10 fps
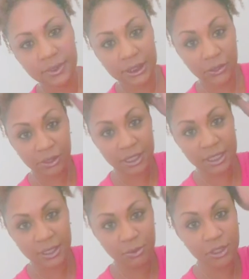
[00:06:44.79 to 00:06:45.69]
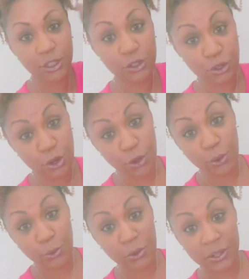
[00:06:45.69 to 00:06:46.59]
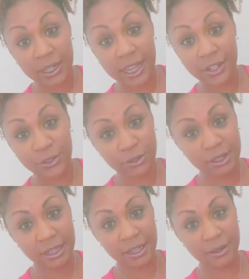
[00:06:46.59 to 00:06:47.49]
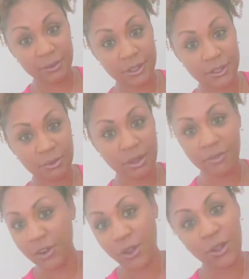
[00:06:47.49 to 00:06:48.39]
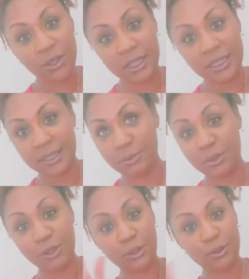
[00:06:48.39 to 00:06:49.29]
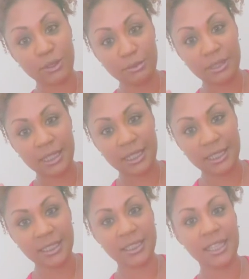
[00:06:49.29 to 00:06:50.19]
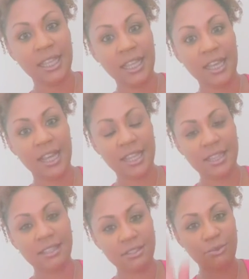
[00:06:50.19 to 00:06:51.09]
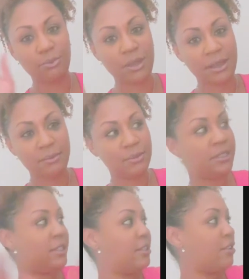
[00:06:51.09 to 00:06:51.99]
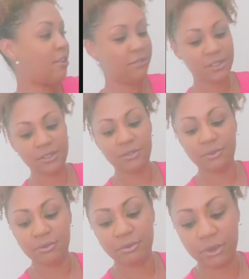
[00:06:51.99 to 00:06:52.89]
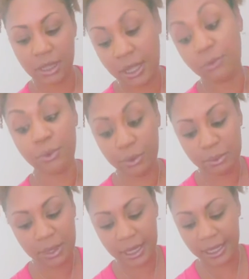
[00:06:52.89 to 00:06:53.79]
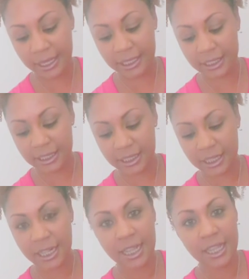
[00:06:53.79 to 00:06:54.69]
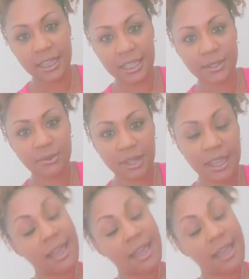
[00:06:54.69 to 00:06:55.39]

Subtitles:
So this is with no natural light whatsoever. All I did was close the blinds in this particular office and room, and that's what I